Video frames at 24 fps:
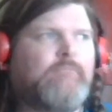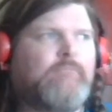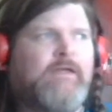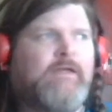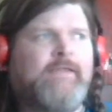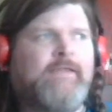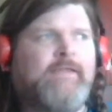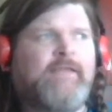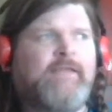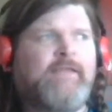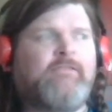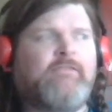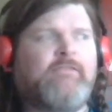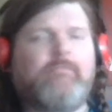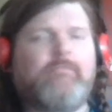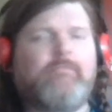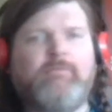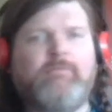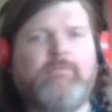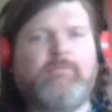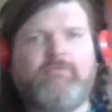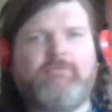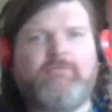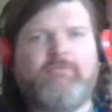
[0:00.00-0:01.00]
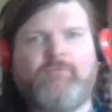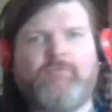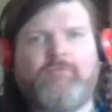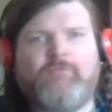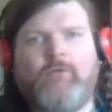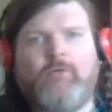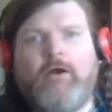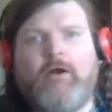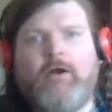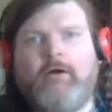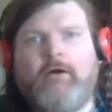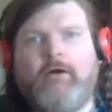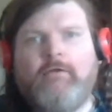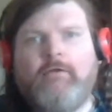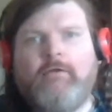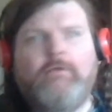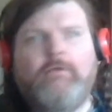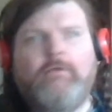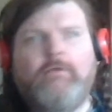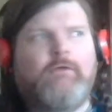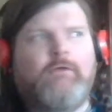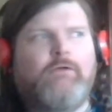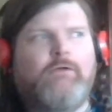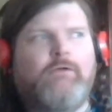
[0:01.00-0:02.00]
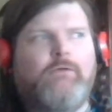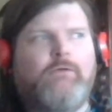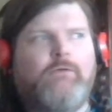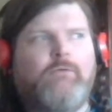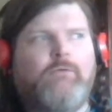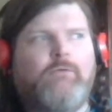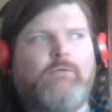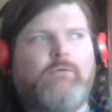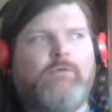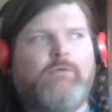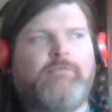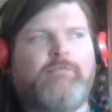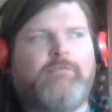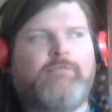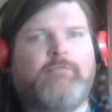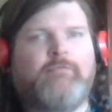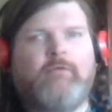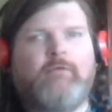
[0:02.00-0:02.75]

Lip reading: And that's Miss Farrar, who was